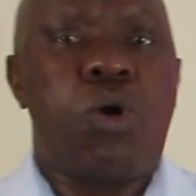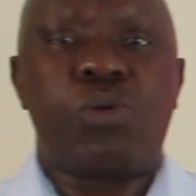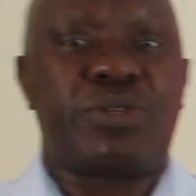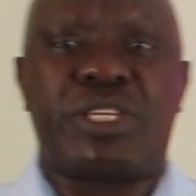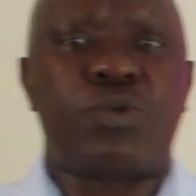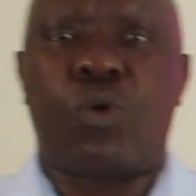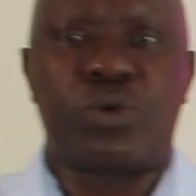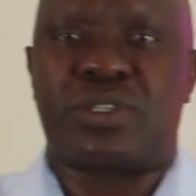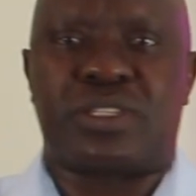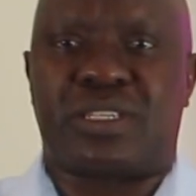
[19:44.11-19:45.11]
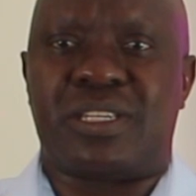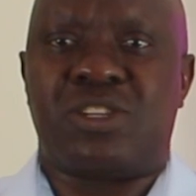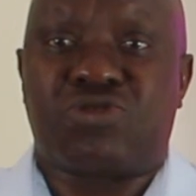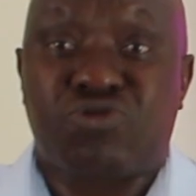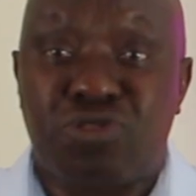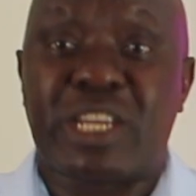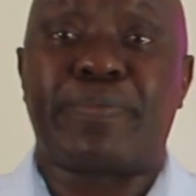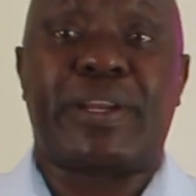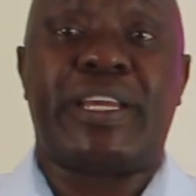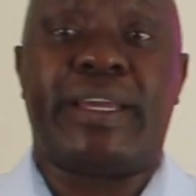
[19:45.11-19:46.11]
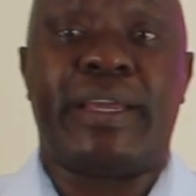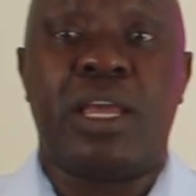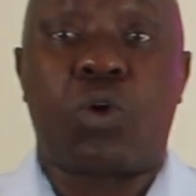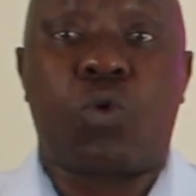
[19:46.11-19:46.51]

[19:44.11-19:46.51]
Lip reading: oh, he was incredibly